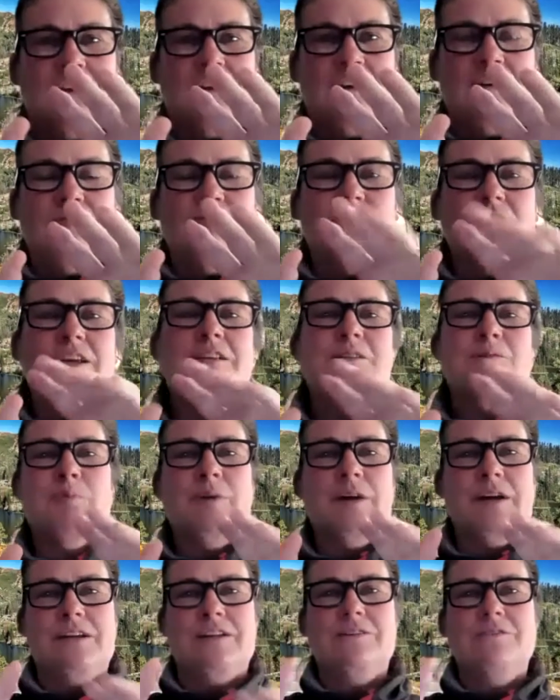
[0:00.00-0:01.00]

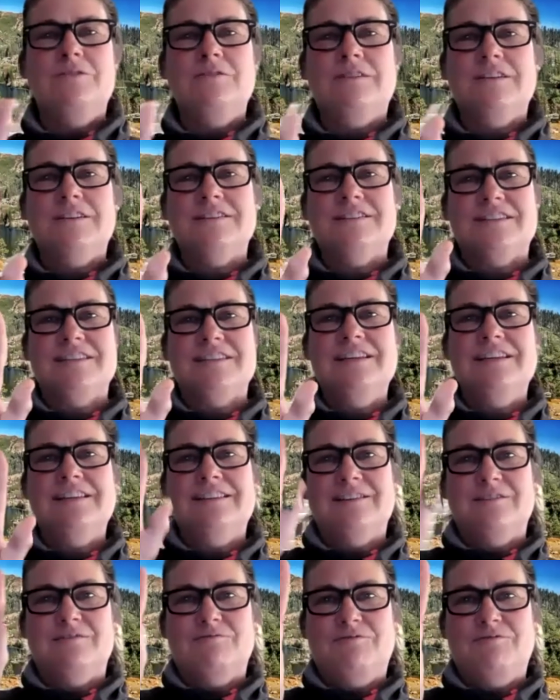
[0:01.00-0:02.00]
faceplate, you can see
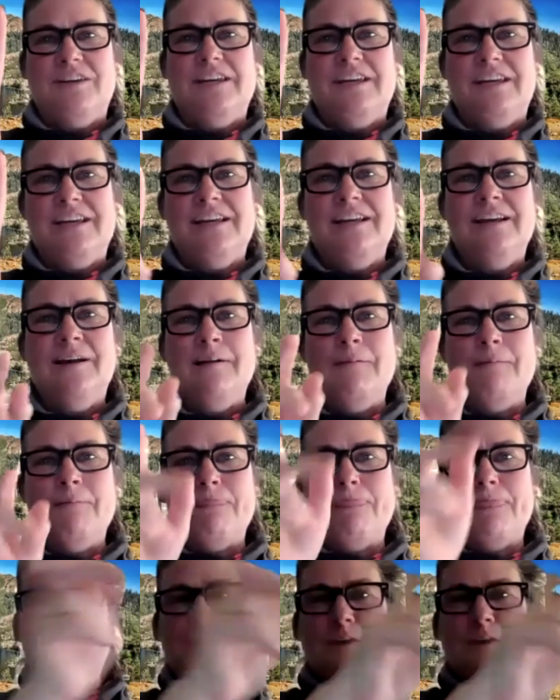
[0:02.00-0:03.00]
the V
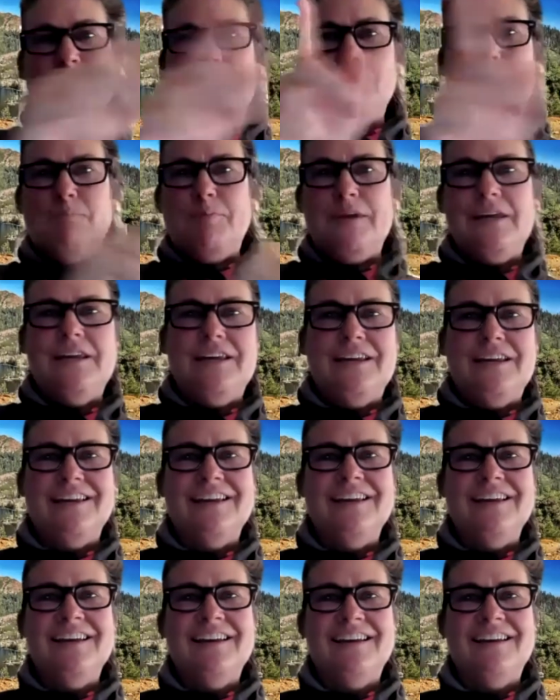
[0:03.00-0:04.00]
and the
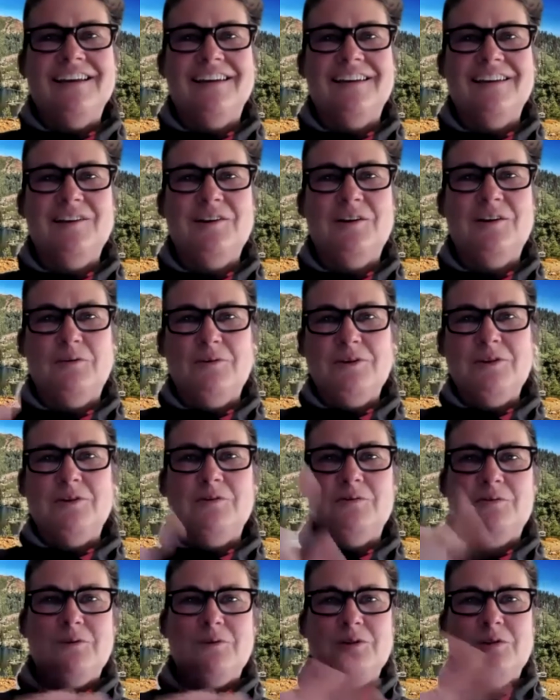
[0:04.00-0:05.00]
B, in
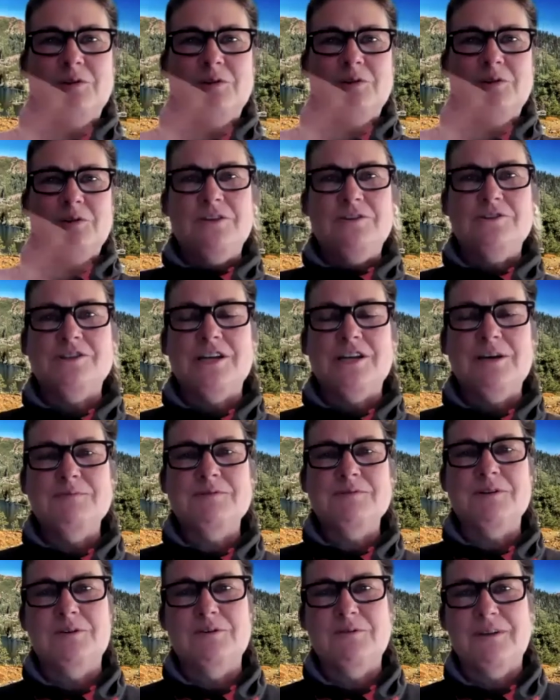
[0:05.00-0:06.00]
the way the
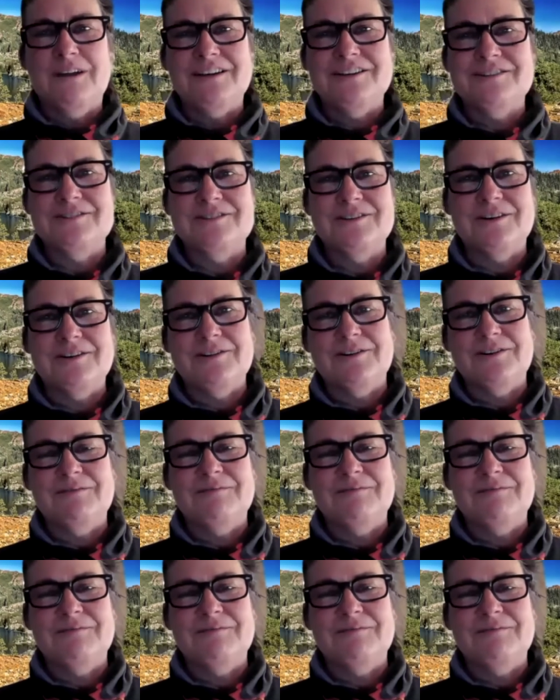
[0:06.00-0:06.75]
shapes are arranged on the